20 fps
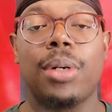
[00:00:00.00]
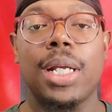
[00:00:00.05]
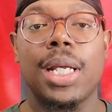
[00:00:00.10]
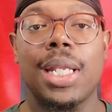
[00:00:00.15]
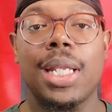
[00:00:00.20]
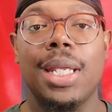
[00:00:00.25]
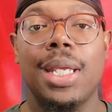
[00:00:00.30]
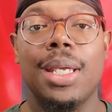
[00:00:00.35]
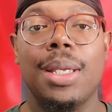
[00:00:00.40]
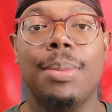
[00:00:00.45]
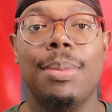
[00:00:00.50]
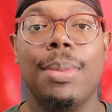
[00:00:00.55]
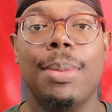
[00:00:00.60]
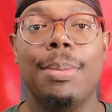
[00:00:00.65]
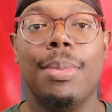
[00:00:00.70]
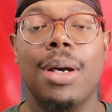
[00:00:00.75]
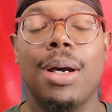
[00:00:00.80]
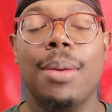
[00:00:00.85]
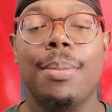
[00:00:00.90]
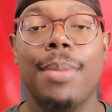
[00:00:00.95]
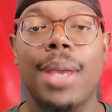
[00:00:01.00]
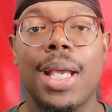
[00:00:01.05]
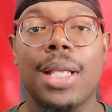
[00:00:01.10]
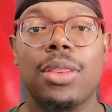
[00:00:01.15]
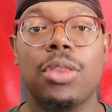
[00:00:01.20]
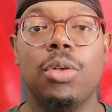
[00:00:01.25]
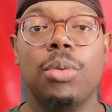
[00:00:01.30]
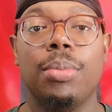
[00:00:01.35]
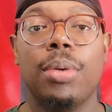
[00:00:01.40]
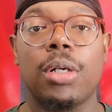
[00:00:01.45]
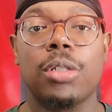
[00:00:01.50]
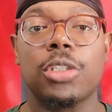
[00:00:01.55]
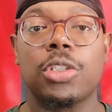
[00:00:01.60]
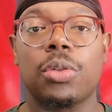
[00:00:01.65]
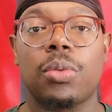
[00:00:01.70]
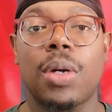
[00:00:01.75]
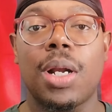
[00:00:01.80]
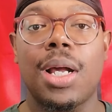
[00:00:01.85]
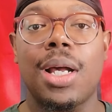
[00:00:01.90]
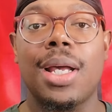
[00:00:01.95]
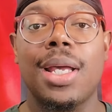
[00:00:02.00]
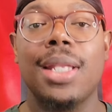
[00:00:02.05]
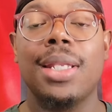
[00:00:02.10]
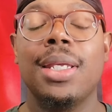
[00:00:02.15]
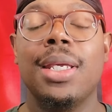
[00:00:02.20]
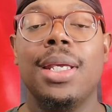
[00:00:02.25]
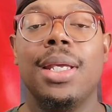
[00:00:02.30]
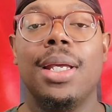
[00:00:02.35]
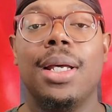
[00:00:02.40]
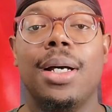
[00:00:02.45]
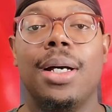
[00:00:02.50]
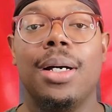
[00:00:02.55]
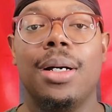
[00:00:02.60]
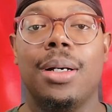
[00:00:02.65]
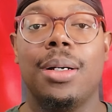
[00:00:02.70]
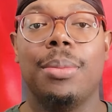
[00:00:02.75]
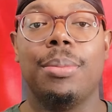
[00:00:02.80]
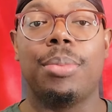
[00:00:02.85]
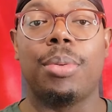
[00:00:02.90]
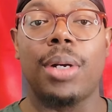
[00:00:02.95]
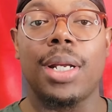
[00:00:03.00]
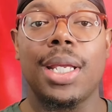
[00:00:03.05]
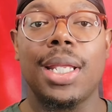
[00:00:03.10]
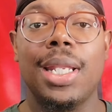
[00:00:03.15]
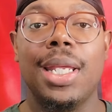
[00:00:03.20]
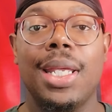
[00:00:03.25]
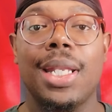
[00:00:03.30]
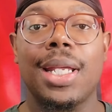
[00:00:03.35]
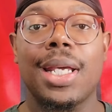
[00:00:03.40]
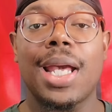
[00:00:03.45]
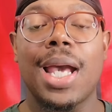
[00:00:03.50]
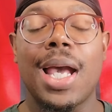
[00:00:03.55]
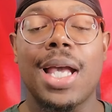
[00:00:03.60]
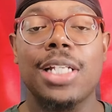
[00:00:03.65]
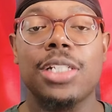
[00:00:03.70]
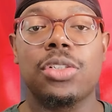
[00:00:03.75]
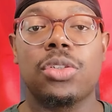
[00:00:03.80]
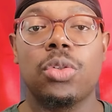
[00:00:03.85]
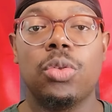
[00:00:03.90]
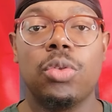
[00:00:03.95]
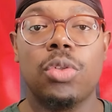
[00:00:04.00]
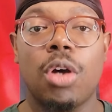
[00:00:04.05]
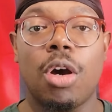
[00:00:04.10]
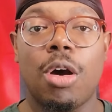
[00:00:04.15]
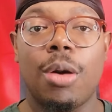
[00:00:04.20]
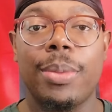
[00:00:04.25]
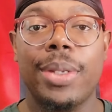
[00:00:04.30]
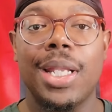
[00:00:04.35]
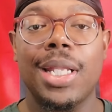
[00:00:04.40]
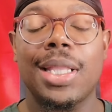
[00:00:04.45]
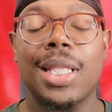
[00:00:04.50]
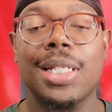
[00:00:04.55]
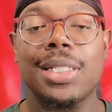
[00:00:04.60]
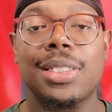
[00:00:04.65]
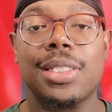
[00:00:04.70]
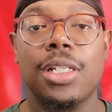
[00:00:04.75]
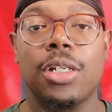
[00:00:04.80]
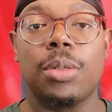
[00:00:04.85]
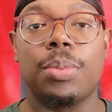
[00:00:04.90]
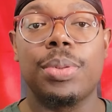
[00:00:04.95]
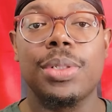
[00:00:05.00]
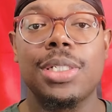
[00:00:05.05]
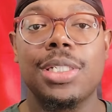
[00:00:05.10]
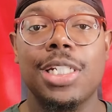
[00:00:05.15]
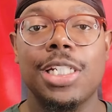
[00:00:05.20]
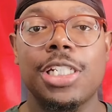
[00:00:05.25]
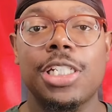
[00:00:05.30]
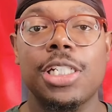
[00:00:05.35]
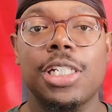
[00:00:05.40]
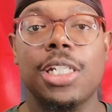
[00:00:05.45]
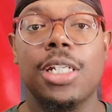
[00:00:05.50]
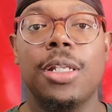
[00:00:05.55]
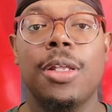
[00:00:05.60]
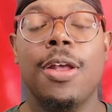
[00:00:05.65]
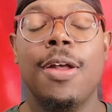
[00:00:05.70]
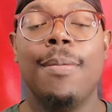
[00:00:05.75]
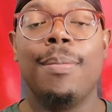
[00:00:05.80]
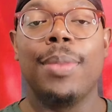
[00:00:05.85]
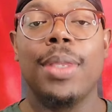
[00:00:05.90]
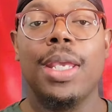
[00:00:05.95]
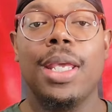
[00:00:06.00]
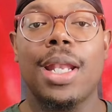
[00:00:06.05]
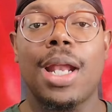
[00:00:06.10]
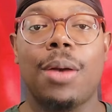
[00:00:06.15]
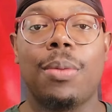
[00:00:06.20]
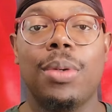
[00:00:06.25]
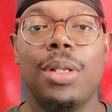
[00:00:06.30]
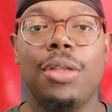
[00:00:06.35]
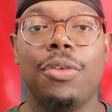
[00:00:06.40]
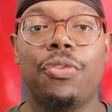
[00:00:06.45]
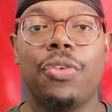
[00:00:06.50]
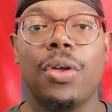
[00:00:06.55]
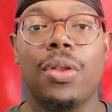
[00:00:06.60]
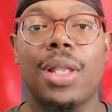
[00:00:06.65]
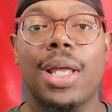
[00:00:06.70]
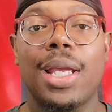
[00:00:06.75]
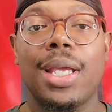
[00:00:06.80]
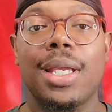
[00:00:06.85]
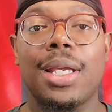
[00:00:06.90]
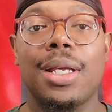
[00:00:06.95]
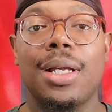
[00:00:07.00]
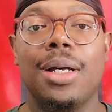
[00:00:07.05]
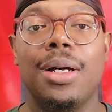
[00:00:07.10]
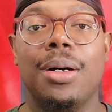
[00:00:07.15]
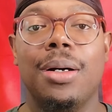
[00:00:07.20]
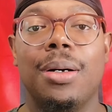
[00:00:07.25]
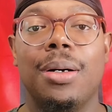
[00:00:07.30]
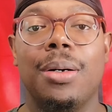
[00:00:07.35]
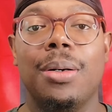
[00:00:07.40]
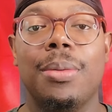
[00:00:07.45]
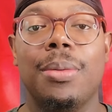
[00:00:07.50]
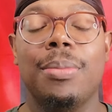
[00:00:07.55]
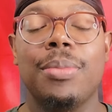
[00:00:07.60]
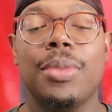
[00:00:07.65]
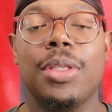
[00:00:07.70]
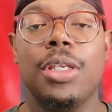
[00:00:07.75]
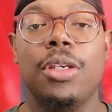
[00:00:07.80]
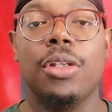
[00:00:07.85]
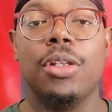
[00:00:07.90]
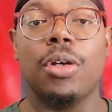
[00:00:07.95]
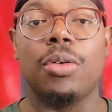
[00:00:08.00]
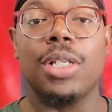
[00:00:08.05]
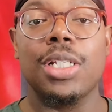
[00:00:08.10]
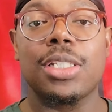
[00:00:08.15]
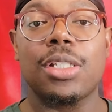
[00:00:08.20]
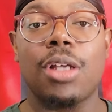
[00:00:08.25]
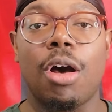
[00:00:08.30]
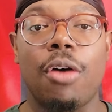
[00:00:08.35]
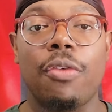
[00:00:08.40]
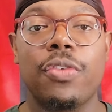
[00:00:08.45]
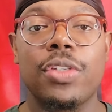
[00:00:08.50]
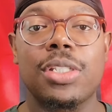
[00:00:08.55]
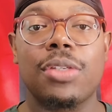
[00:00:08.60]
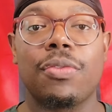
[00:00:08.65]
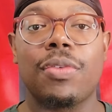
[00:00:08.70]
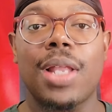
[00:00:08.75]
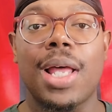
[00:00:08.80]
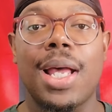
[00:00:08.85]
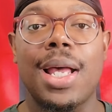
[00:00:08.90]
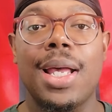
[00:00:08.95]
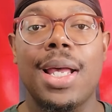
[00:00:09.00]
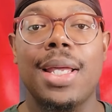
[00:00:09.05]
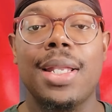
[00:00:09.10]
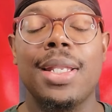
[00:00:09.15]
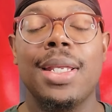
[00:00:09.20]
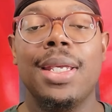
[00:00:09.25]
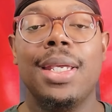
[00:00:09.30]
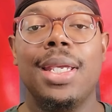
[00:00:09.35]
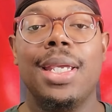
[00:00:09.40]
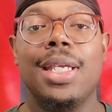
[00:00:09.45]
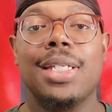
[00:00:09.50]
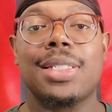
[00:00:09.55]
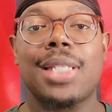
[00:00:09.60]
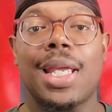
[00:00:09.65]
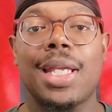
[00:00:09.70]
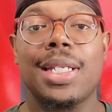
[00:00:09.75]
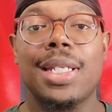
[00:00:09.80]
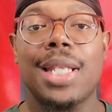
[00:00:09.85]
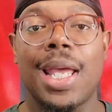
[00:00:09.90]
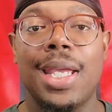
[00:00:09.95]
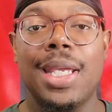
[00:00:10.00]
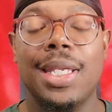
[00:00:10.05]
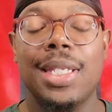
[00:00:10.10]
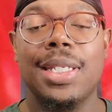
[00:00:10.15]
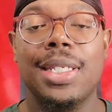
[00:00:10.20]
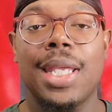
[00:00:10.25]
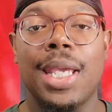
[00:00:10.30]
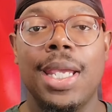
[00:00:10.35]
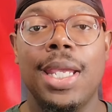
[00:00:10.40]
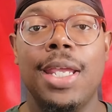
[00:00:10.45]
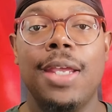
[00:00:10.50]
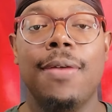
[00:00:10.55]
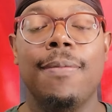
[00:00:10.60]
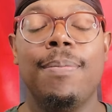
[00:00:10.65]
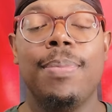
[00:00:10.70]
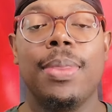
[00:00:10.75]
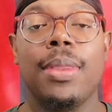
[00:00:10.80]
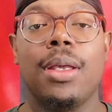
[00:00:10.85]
bringing in Matthew Bergeron, bringing in a guy in Drew Dahlman at that center position. And I really feel like, you know, this offensive line is like night and day.